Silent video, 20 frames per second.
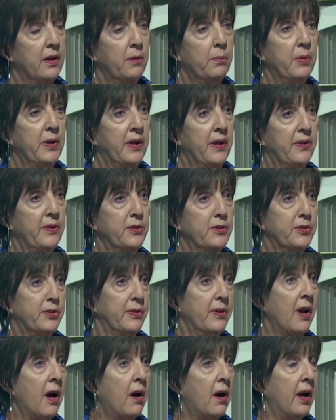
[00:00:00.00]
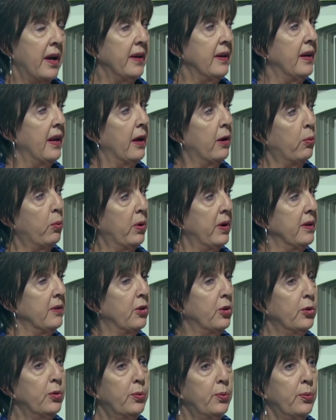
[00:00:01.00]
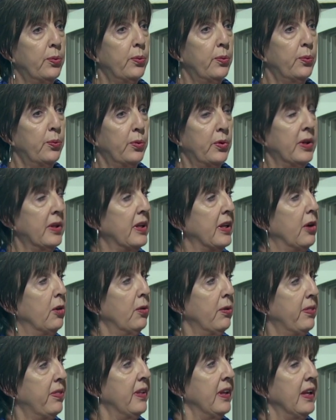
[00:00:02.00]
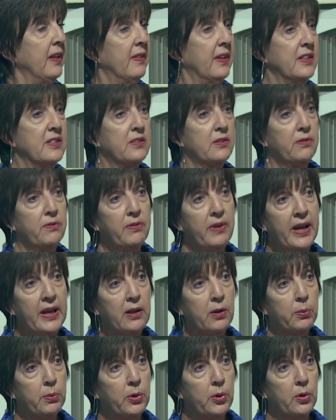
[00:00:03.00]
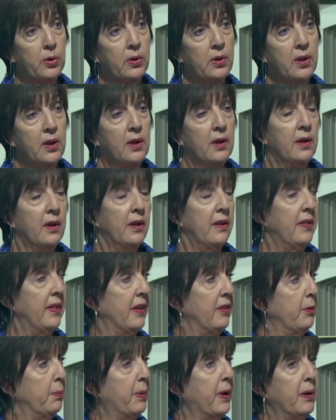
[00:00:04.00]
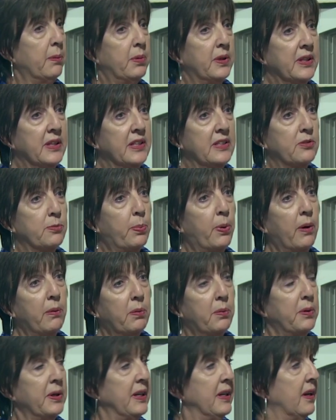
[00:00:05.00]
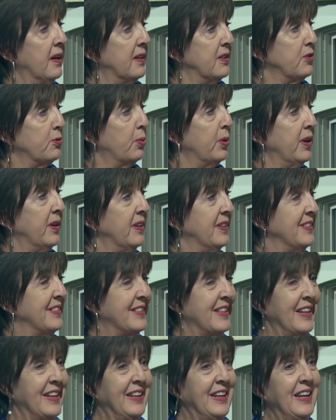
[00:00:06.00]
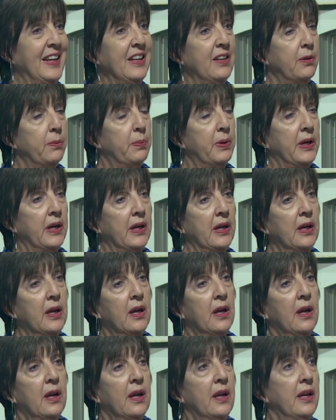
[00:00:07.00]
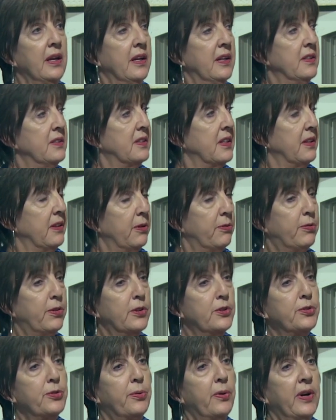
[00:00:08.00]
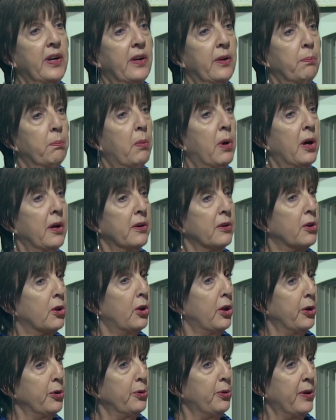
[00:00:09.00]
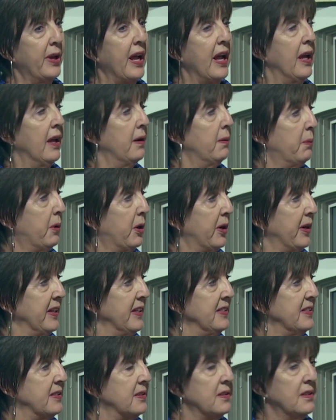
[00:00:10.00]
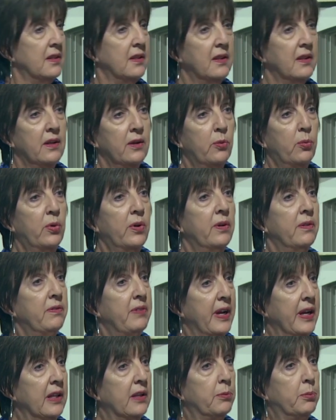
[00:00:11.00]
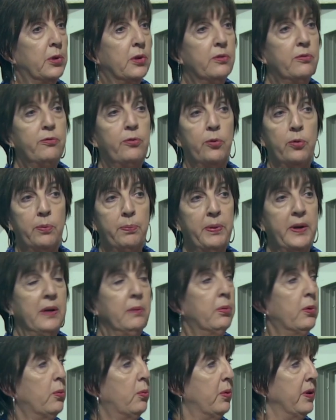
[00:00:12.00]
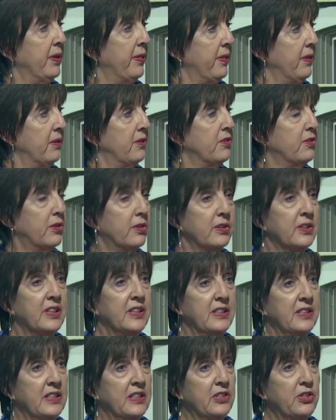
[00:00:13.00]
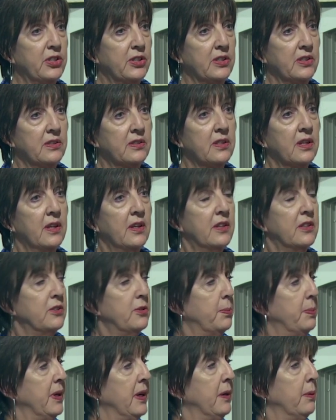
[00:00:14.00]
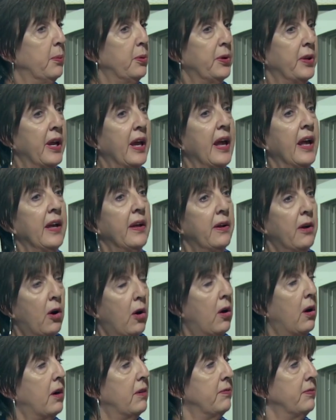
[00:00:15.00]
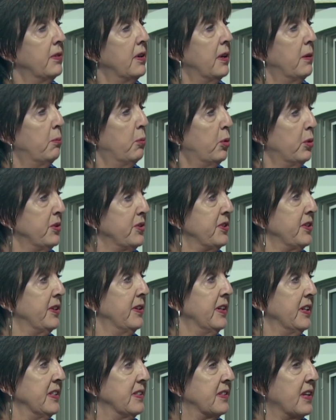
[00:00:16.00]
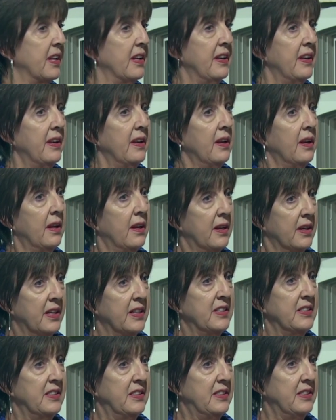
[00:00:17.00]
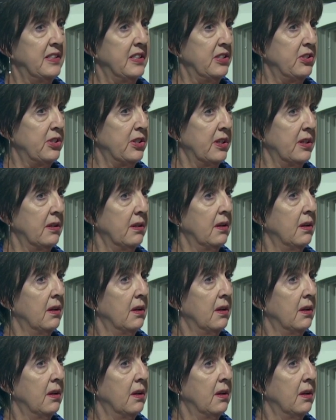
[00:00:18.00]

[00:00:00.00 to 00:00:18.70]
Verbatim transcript: but others are not. Now, one good, really good thing that's available that the public is probably not as aware as they need to be is in the first round, monoclonal antibodies were available for people with certain conditions to be able to head off a more serious con condition.